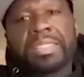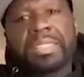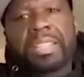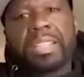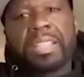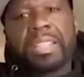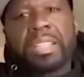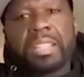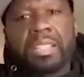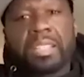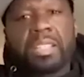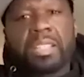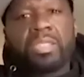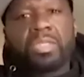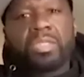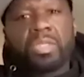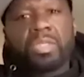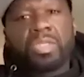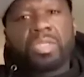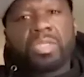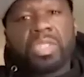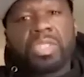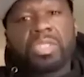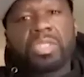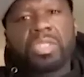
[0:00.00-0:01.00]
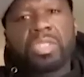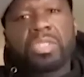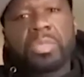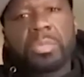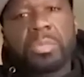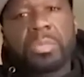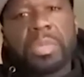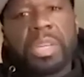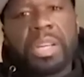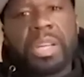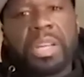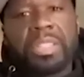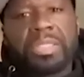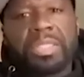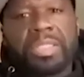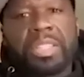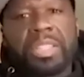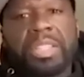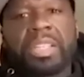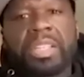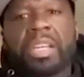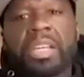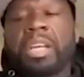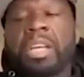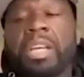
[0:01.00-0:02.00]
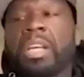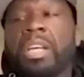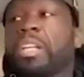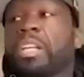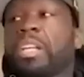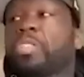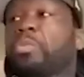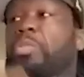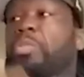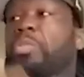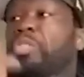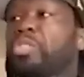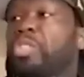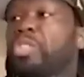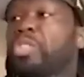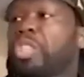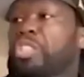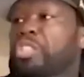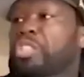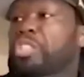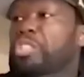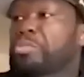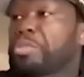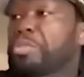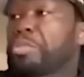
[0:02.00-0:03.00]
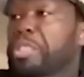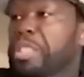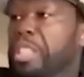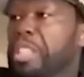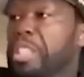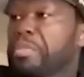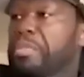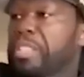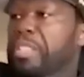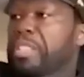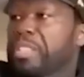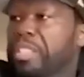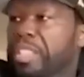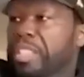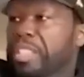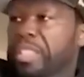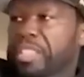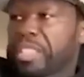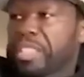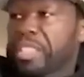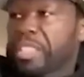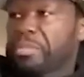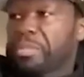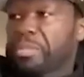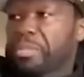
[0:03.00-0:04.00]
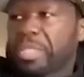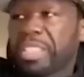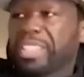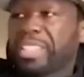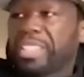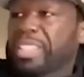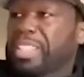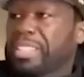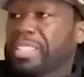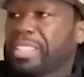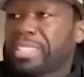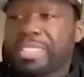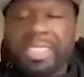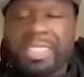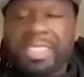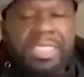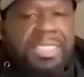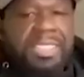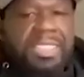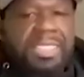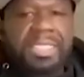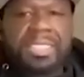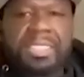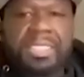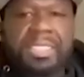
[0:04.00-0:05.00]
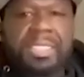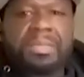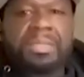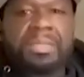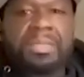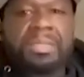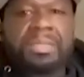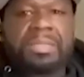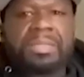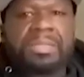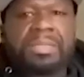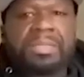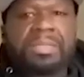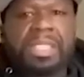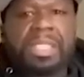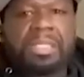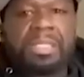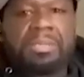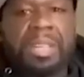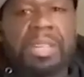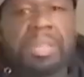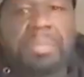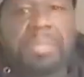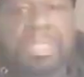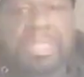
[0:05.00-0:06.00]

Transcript: and say the association to Beyoncé is when he started to receive the 16, 17